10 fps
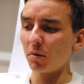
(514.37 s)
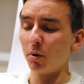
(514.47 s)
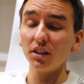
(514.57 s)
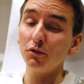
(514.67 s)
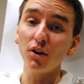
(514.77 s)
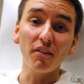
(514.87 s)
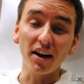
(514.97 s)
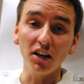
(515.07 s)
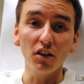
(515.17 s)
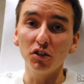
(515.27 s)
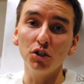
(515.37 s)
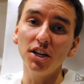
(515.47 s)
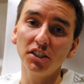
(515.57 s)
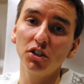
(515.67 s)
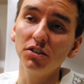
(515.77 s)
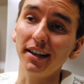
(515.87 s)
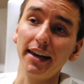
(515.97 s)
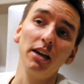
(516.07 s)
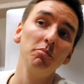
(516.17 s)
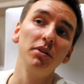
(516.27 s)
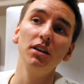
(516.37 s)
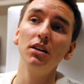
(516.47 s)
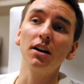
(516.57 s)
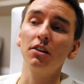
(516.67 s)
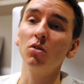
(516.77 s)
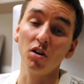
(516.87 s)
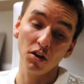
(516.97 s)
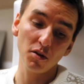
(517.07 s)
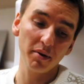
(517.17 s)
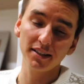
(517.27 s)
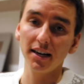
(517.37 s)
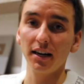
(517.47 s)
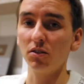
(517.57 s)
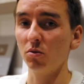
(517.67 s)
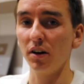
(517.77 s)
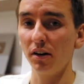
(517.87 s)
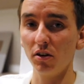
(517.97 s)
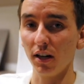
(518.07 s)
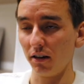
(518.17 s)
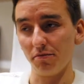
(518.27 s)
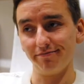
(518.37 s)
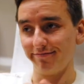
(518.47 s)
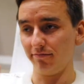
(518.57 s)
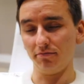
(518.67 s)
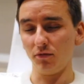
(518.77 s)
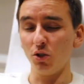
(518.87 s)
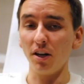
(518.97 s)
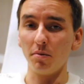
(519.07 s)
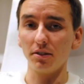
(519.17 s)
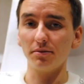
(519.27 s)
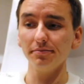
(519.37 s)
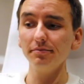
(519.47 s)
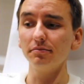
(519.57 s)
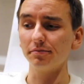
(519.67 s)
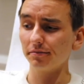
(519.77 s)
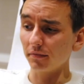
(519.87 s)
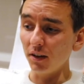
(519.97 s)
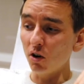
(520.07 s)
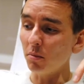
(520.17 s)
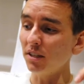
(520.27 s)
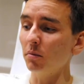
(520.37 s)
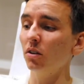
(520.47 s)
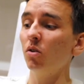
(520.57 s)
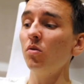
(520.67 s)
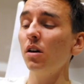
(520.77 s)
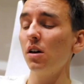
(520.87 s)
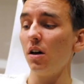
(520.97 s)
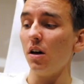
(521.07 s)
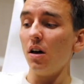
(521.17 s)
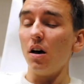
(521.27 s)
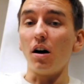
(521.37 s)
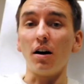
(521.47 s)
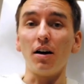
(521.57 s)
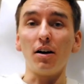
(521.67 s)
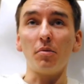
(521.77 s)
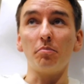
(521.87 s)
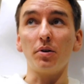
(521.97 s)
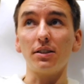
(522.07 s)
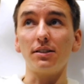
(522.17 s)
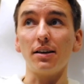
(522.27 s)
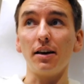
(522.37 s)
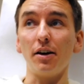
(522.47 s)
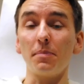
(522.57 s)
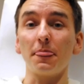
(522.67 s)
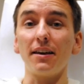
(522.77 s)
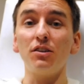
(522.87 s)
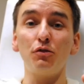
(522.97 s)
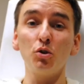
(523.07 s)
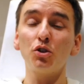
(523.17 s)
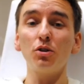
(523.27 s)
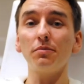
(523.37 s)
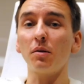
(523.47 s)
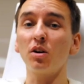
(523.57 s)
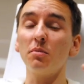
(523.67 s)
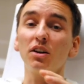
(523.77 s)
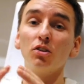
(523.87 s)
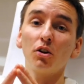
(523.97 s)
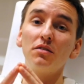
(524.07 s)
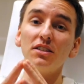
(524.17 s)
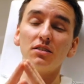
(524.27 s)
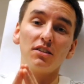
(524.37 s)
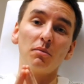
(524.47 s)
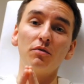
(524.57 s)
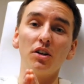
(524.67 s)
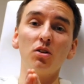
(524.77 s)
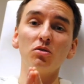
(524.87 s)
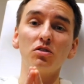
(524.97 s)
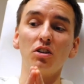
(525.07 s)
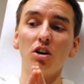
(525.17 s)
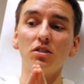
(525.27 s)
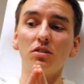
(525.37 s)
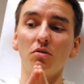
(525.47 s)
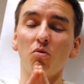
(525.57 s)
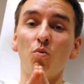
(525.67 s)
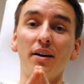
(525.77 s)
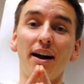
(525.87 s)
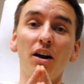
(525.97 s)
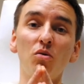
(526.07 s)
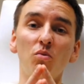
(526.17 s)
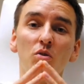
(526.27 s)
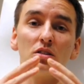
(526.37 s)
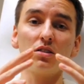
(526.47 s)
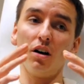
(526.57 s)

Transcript: but if you have any other suggestions, like AP, I don't know, another Patek or whatever, like you name it, leave a comment down below. Um, but um, in the future, I'm gonna make a lot of these type of videos because when I was